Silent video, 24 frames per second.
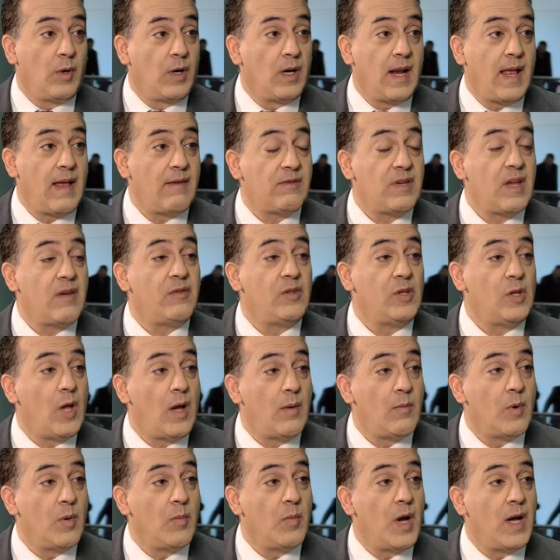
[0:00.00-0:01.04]
going to have a
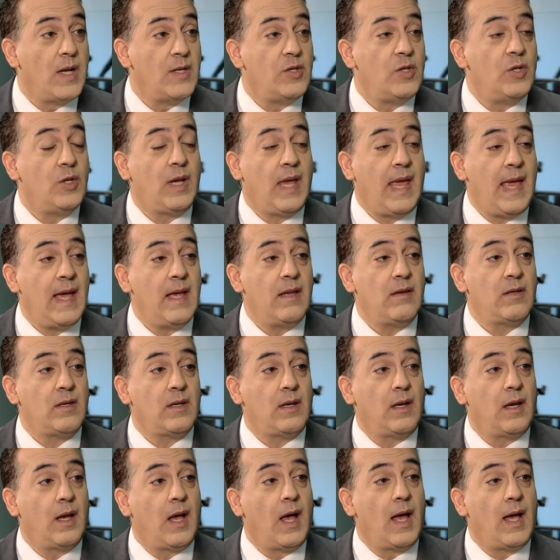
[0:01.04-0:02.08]
lot more mines. You can't
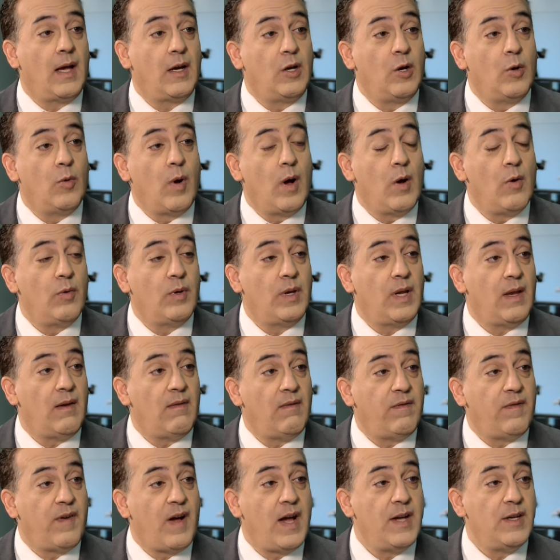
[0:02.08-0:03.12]
go out and
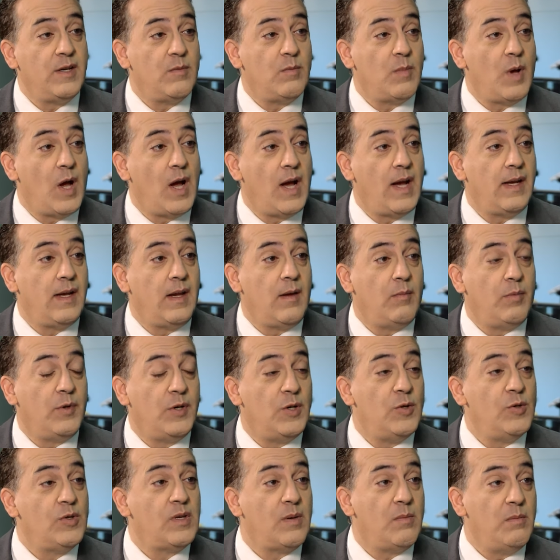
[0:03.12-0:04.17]
find a mine and
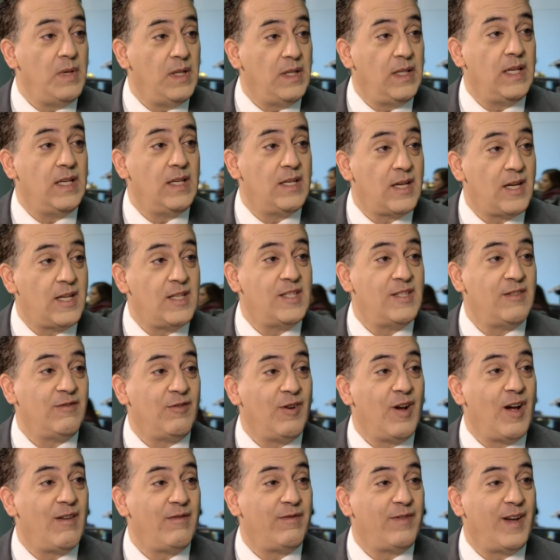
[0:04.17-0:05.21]
produce a million tons of
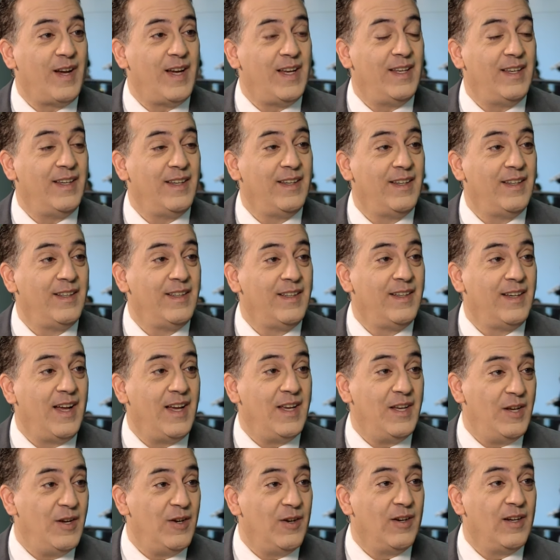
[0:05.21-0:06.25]
graphite a
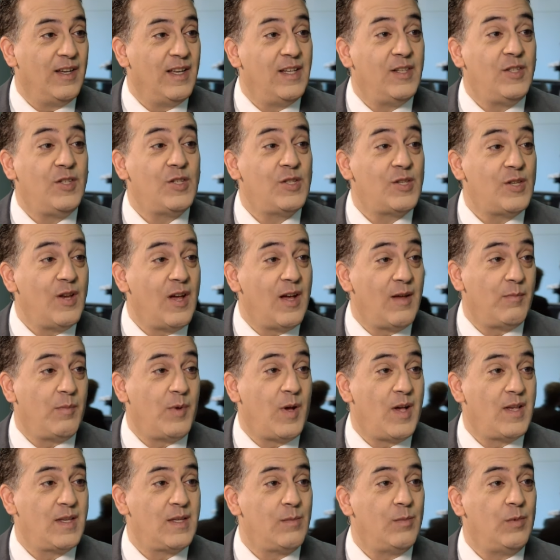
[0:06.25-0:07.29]
year. It's just not
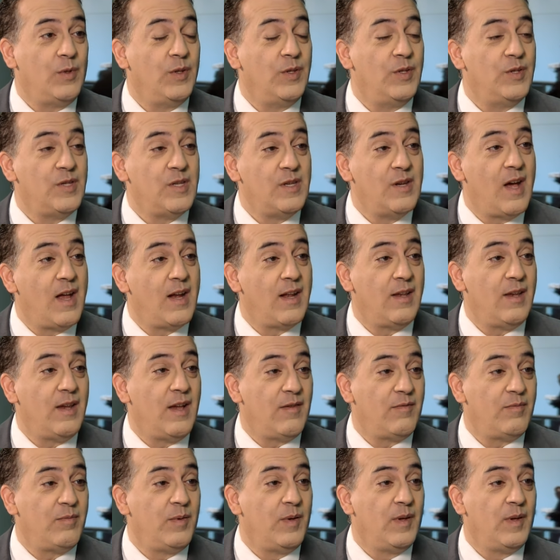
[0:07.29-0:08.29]
possible. There's not enough.